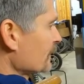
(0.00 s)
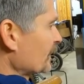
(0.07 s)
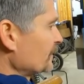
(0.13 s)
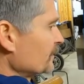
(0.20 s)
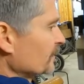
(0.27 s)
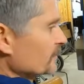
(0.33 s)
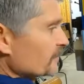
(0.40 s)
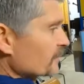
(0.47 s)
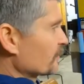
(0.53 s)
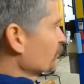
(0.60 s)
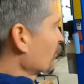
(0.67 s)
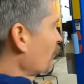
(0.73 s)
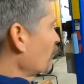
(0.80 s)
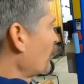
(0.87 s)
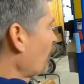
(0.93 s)
you can just
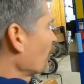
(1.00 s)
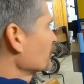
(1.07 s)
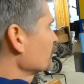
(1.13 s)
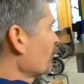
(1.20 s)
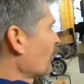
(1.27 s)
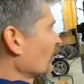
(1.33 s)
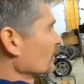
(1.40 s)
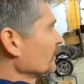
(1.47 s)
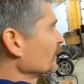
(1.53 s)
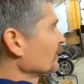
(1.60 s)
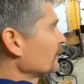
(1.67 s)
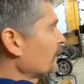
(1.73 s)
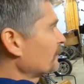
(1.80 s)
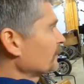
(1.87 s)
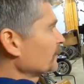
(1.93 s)
throw parts on, clean
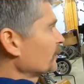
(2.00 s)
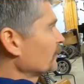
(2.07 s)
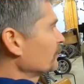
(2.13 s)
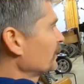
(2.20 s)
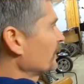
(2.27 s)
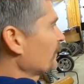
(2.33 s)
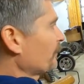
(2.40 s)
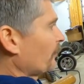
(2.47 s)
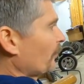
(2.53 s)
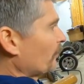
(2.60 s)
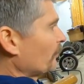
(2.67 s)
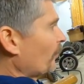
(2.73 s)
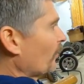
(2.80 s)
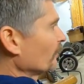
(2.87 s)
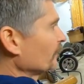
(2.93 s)
them up a little bit, throw
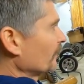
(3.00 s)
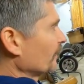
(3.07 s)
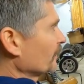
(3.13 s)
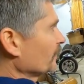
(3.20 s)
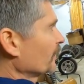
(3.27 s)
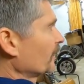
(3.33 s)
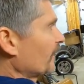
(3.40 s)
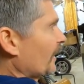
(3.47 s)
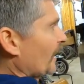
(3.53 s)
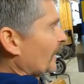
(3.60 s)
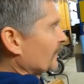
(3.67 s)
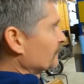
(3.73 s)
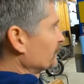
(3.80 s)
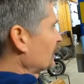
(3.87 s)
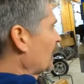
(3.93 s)
them on there,
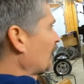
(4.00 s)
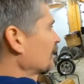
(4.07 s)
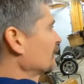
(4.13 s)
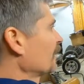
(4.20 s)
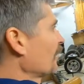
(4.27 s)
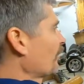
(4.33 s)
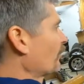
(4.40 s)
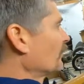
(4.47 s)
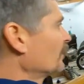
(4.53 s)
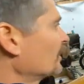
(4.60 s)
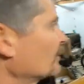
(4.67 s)
and go.